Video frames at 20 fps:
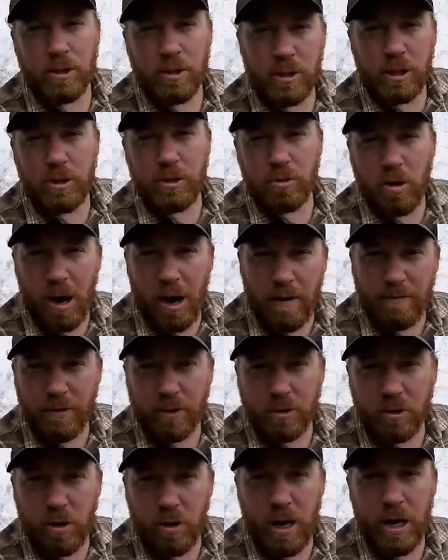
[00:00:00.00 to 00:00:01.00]
So they drive the
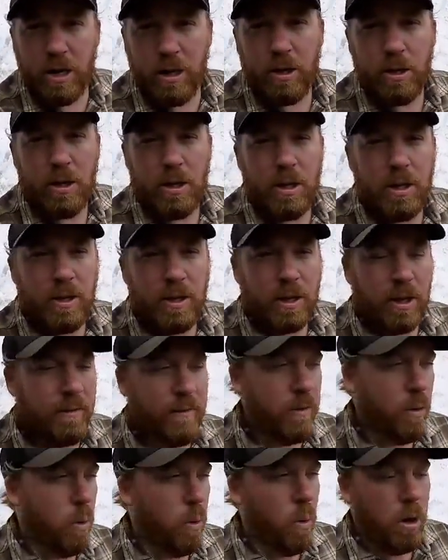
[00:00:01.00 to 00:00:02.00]
train, they give
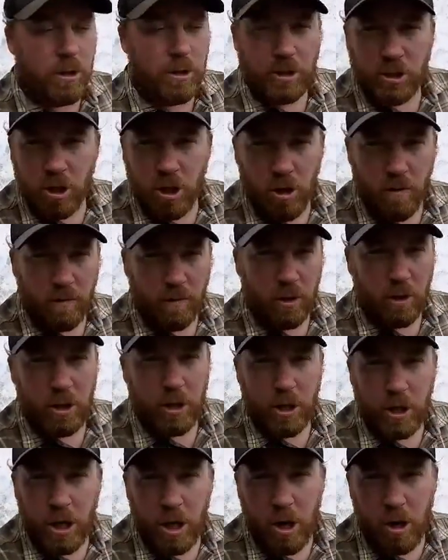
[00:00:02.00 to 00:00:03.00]
it a once over,
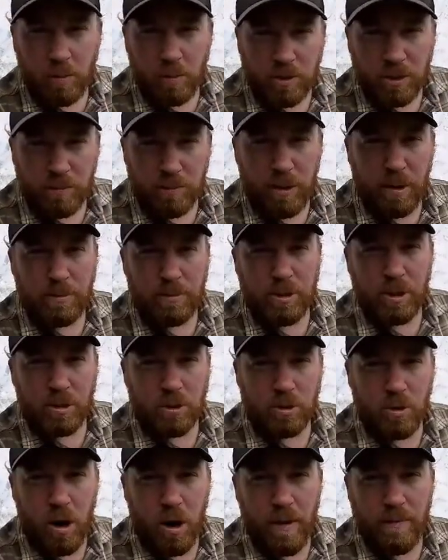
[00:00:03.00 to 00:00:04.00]
you know, sometimes they'll
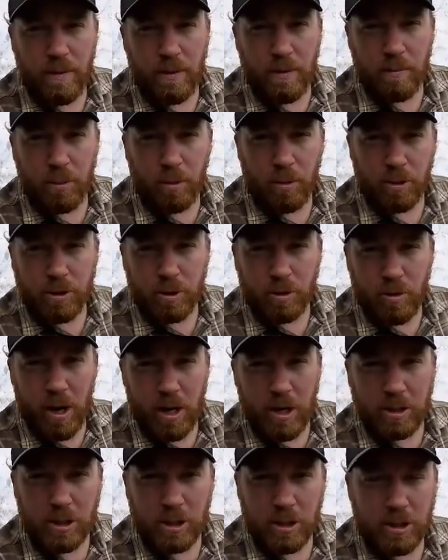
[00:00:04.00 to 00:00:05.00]
drive it in both
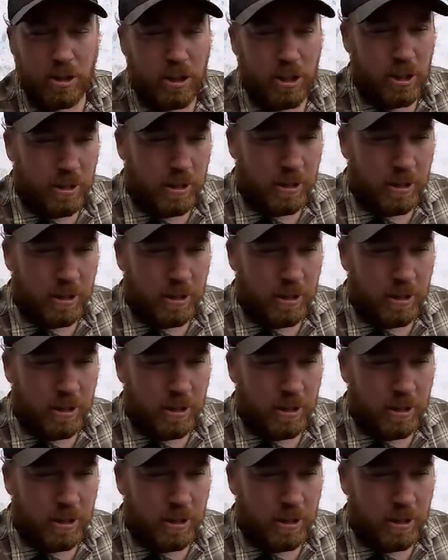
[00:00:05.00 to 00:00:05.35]
directions.